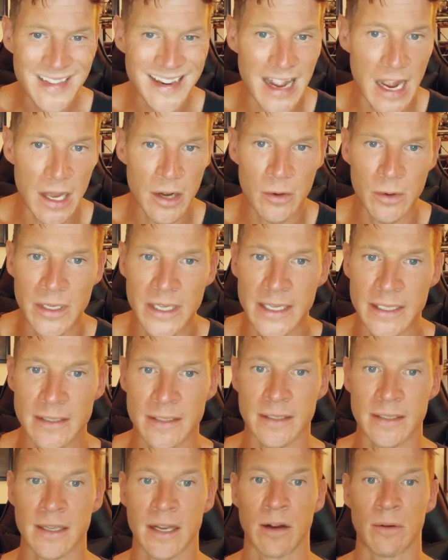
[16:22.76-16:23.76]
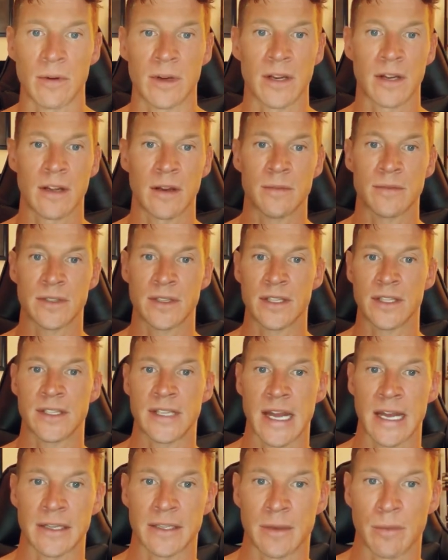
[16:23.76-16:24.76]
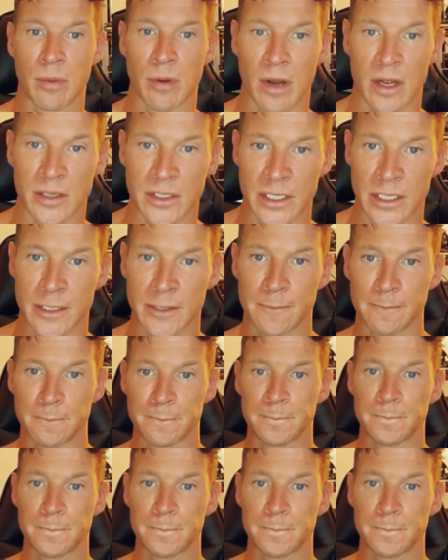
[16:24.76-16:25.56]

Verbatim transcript: I don't kiss and tell when it comes to these acting projects.